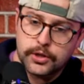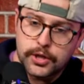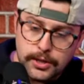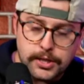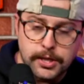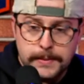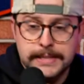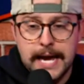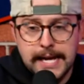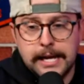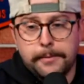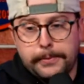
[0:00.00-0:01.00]
be
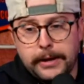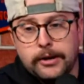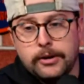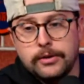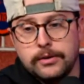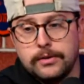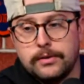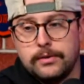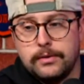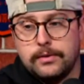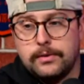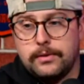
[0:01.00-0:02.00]
taking a player
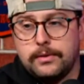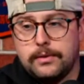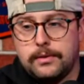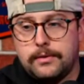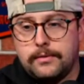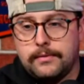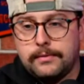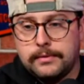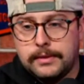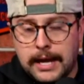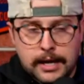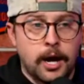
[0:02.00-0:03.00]

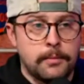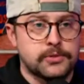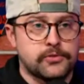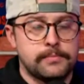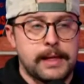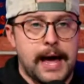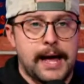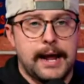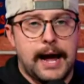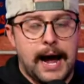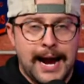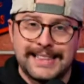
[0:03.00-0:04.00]
that comes from that,
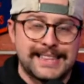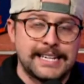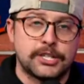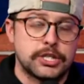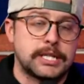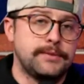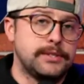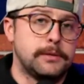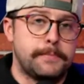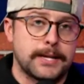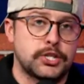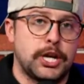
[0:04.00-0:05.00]
I think just gives you the
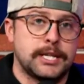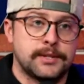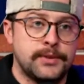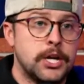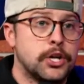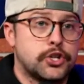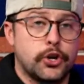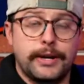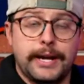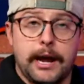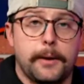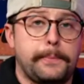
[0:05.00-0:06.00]
best chance of turning
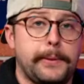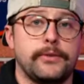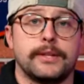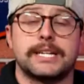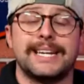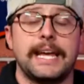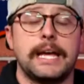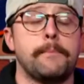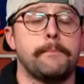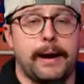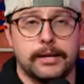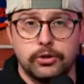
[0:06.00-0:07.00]
out a player that's going to
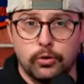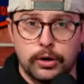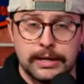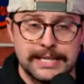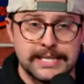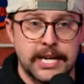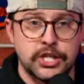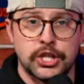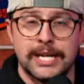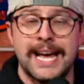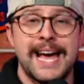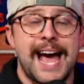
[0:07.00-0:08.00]
impact your
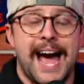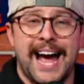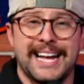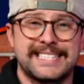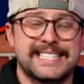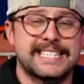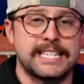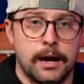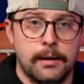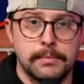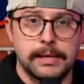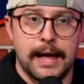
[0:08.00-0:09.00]
organization at
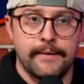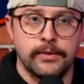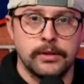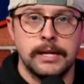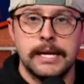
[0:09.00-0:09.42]
some level,